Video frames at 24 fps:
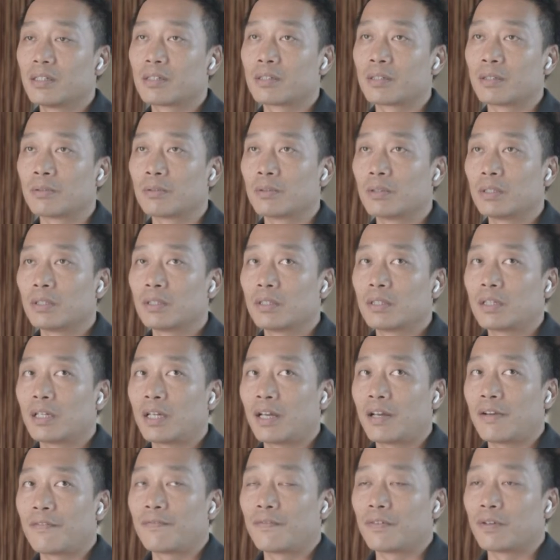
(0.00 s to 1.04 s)
So
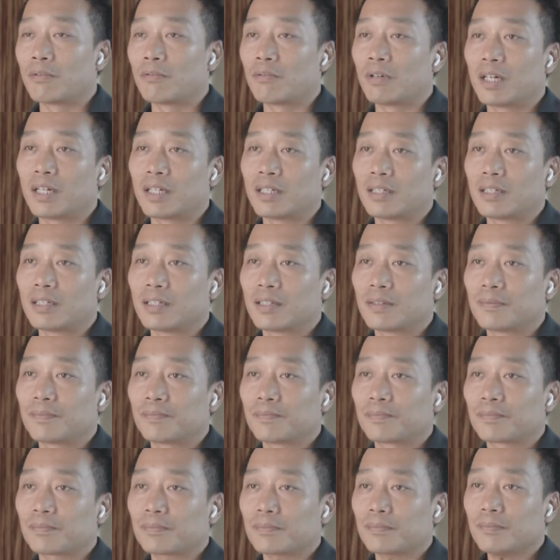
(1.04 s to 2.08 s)
everyone,
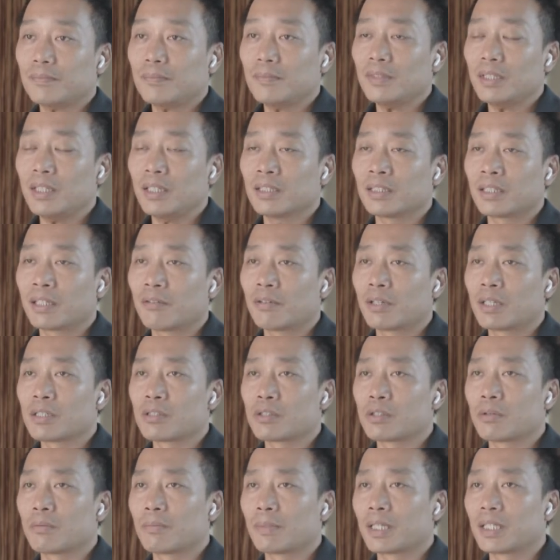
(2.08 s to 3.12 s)
there are
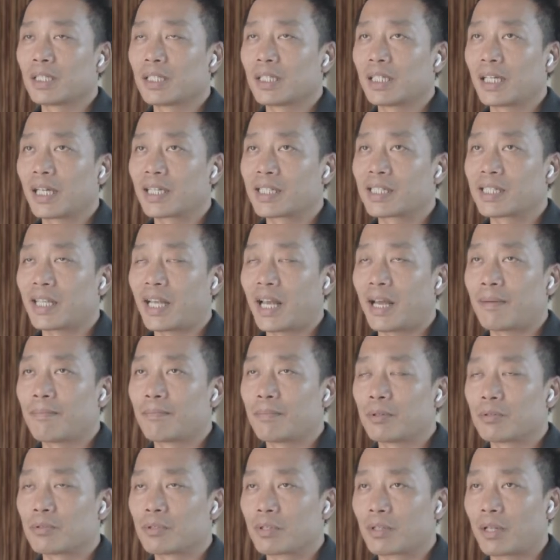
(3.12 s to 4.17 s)
so many
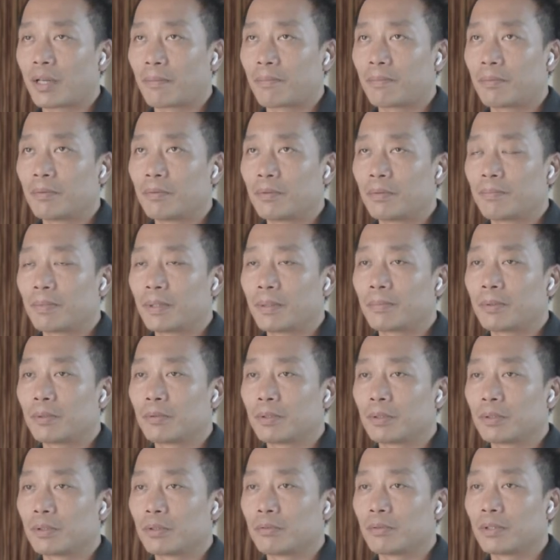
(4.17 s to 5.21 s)
examples like people
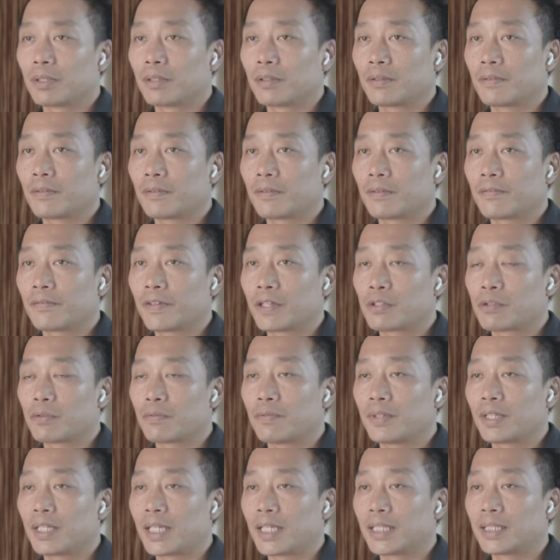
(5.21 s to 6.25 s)
were doing fashion
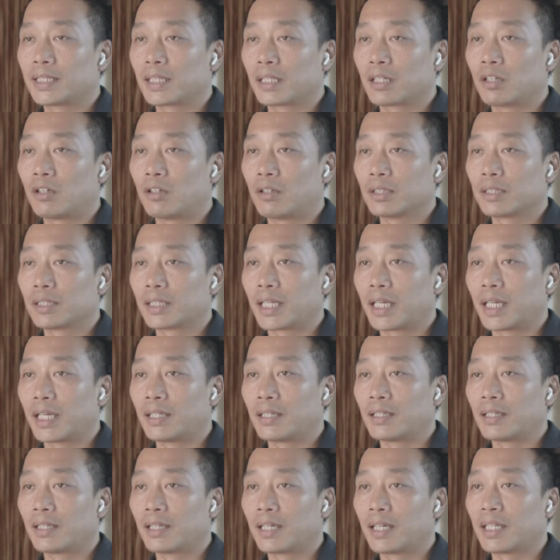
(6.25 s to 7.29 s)
related content
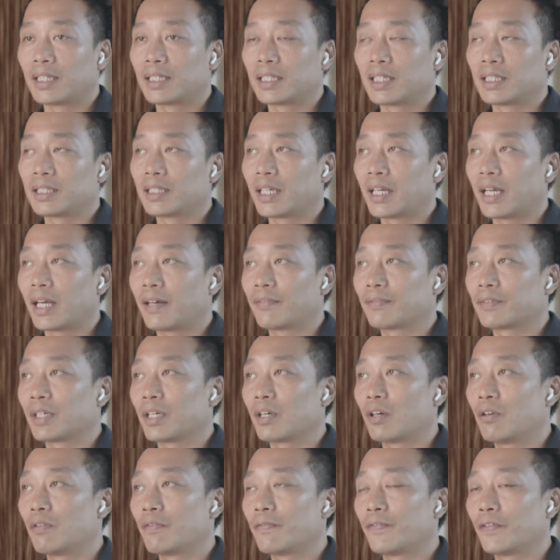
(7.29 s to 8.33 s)
and then they have their
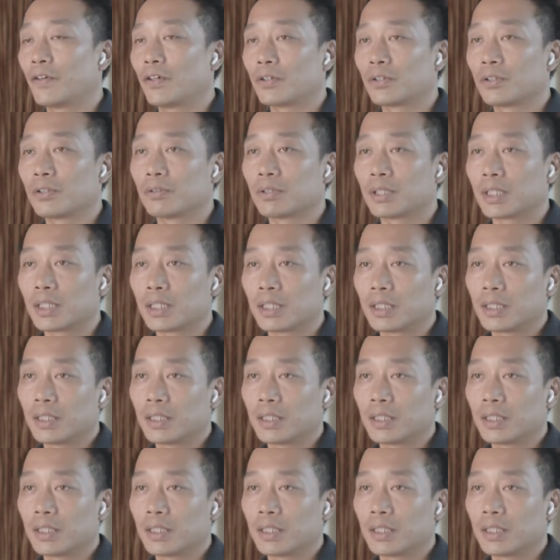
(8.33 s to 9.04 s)
own follower.